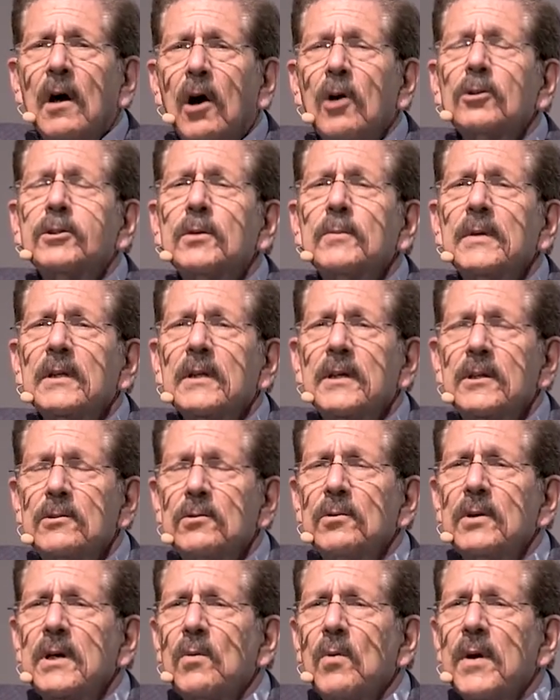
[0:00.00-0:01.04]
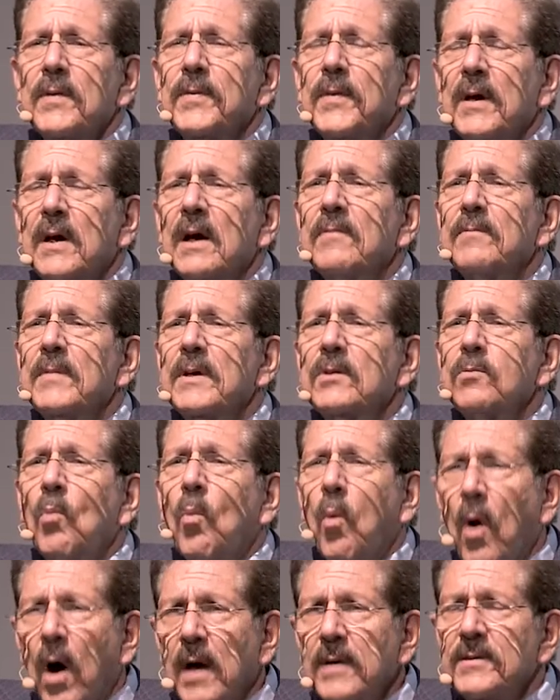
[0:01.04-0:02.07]
ultimately doing what the government
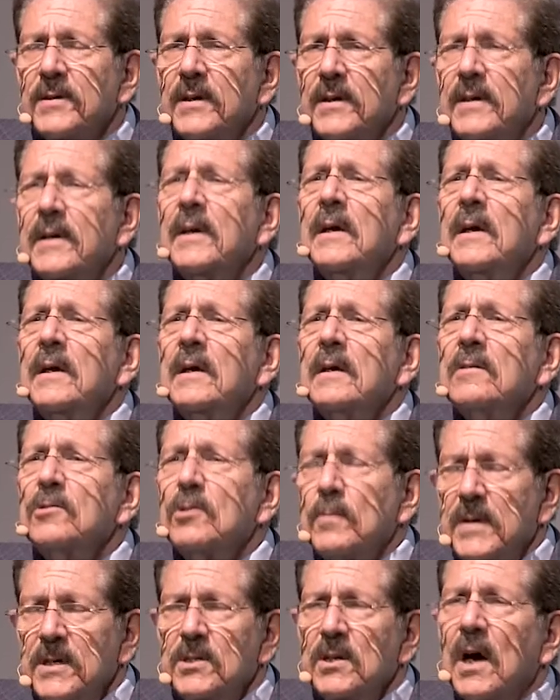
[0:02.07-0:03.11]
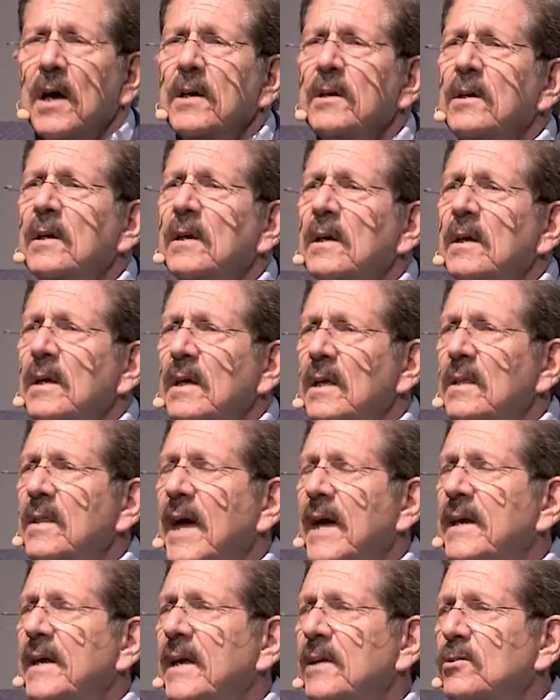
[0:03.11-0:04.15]
wanted to be done in
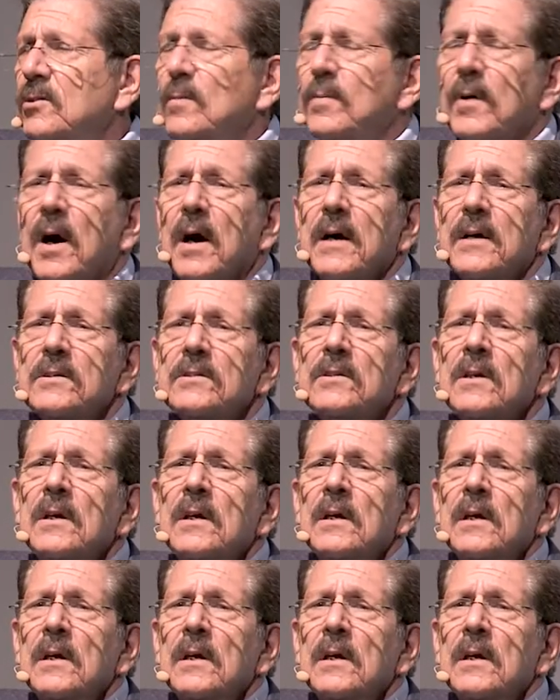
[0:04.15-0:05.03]
that enterprise.